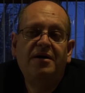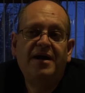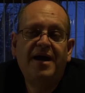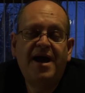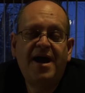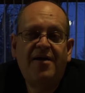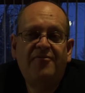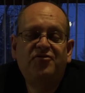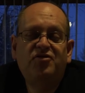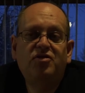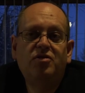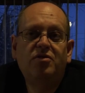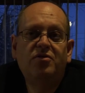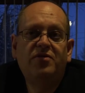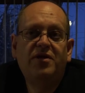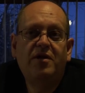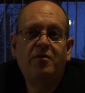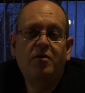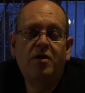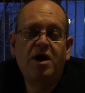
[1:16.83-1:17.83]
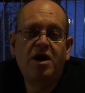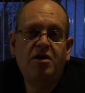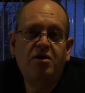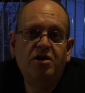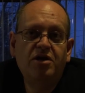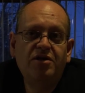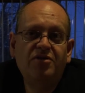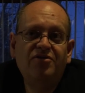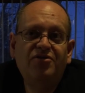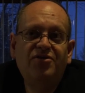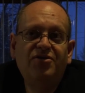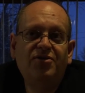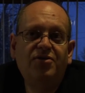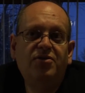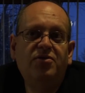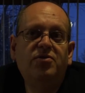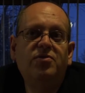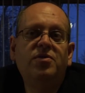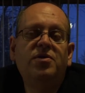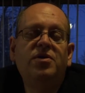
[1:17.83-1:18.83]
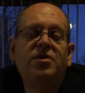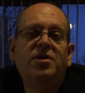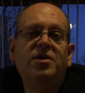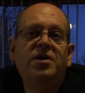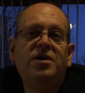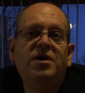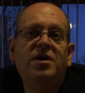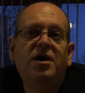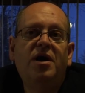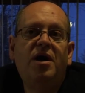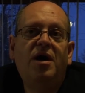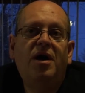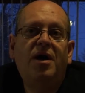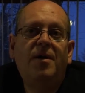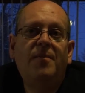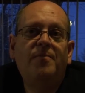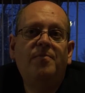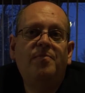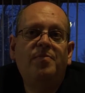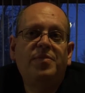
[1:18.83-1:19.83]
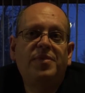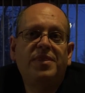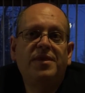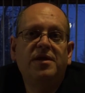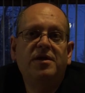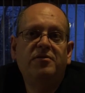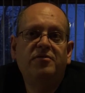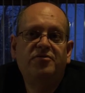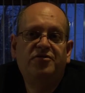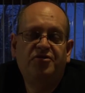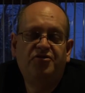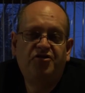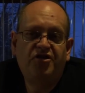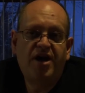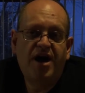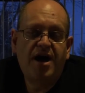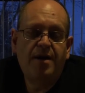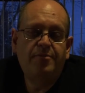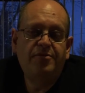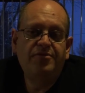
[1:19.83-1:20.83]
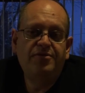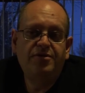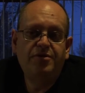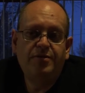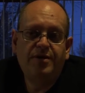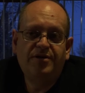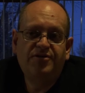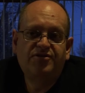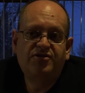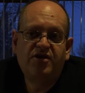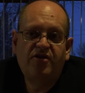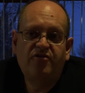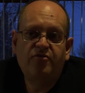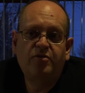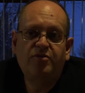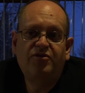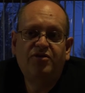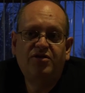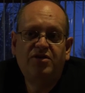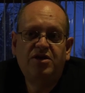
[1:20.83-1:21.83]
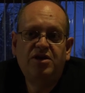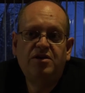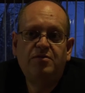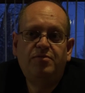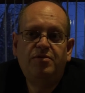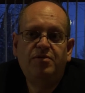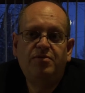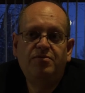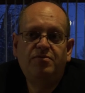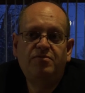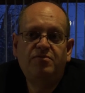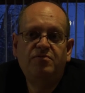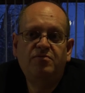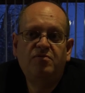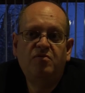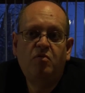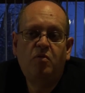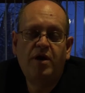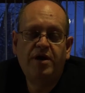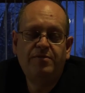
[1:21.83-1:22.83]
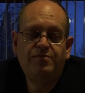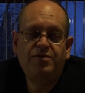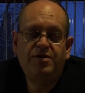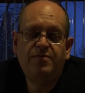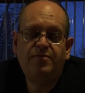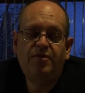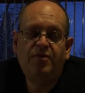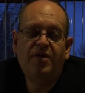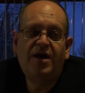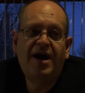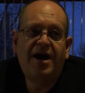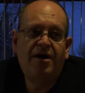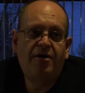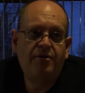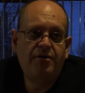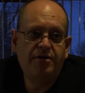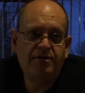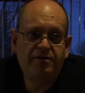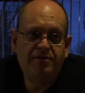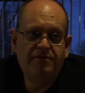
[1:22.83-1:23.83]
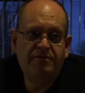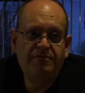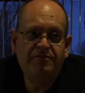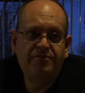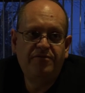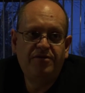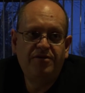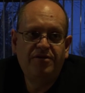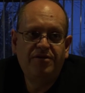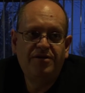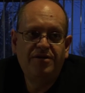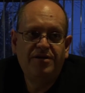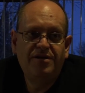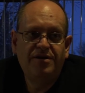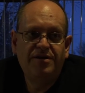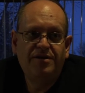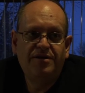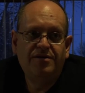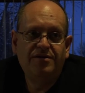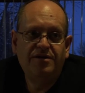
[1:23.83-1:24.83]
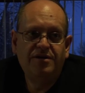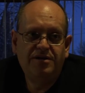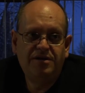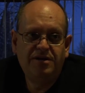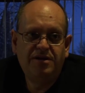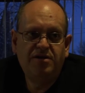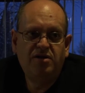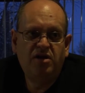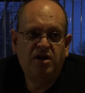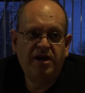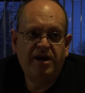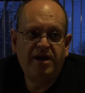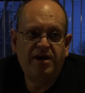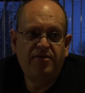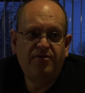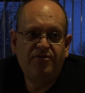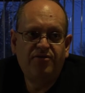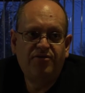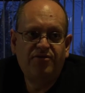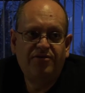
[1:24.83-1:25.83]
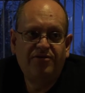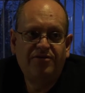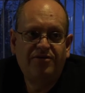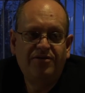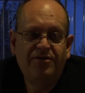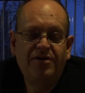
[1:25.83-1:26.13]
After they were entered into, it was the job of the U.S. government to keep white people out of Indian lands.